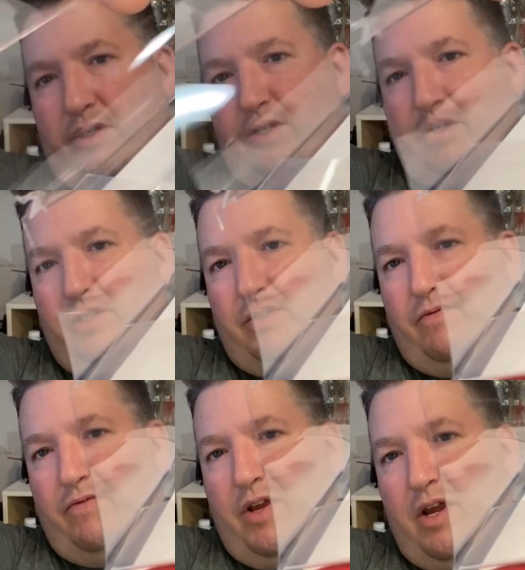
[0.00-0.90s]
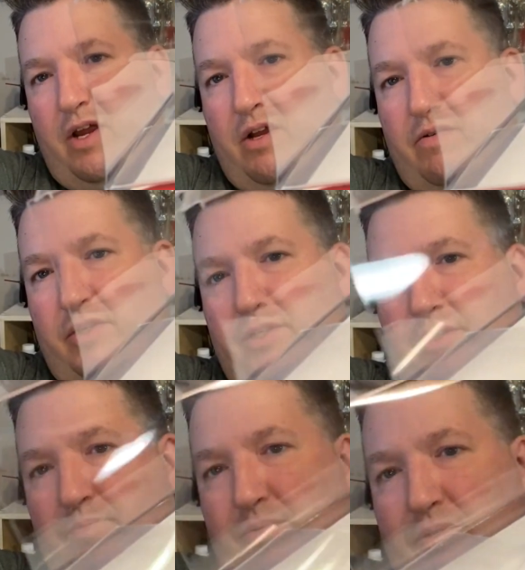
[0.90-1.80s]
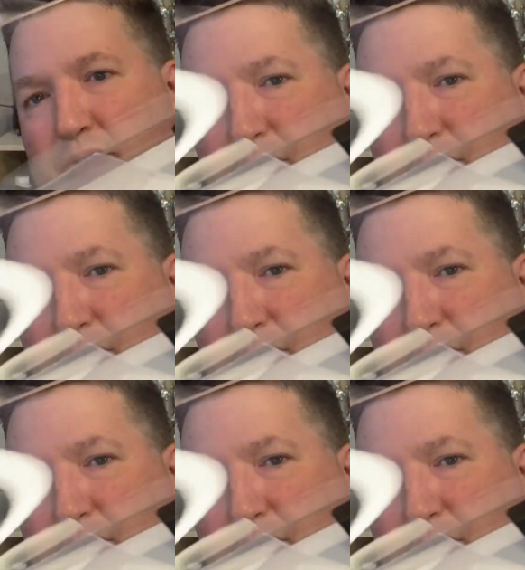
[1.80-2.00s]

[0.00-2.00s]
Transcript: Just a very simple